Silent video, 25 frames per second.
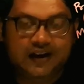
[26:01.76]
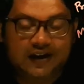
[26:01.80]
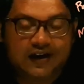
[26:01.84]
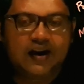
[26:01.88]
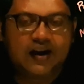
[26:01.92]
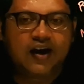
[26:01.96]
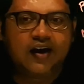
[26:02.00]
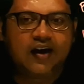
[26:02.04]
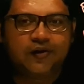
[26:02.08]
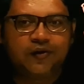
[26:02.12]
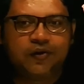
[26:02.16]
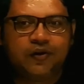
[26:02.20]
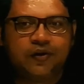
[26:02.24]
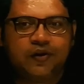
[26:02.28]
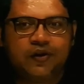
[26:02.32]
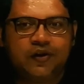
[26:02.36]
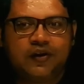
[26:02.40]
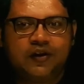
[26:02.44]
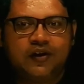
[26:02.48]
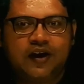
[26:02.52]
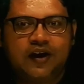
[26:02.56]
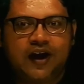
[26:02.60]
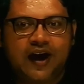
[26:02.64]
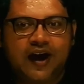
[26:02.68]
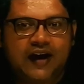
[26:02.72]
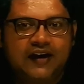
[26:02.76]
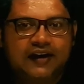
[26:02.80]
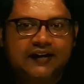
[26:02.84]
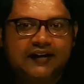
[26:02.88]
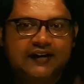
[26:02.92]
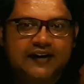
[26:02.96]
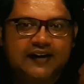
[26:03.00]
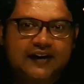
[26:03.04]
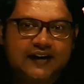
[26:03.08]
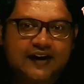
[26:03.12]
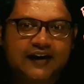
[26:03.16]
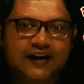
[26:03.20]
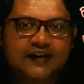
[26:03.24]
now, and in
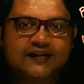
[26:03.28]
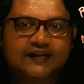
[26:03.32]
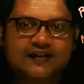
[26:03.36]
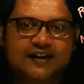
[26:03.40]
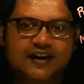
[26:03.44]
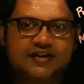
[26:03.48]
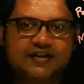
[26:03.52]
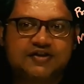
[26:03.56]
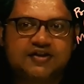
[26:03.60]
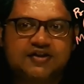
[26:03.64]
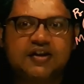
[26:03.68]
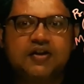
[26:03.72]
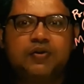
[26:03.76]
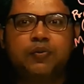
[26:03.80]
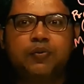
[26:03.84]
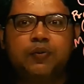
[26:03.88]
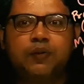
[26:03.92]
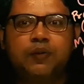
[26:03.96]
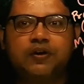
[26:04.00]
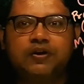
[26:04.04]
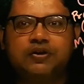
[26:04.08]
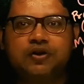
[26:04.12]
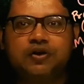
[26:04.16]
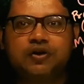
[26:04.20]
the next lecture we will